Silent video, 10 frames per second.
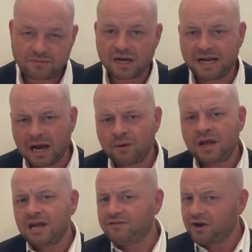Now, if
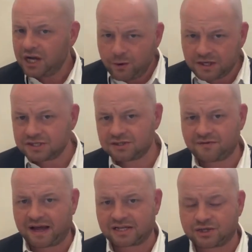you've got any questions on
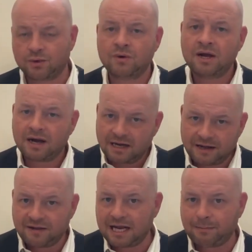that at all,
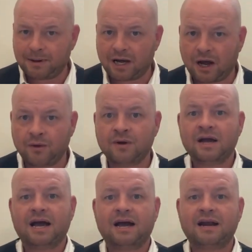click the link below
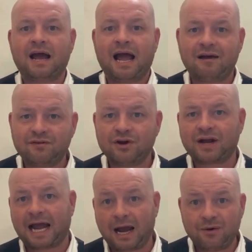and have a look
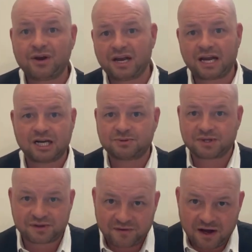at how you can engage with
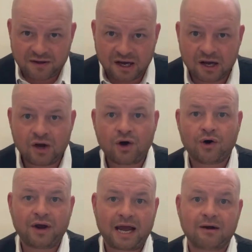us further
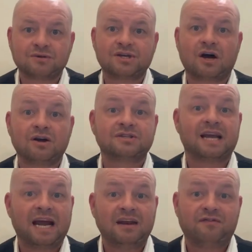on how to answer
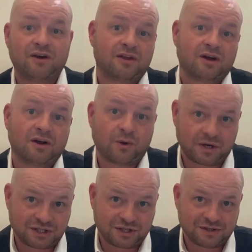any further
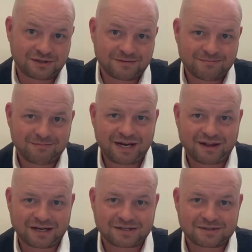questions. Many
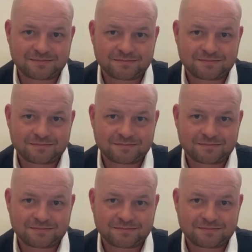thanks.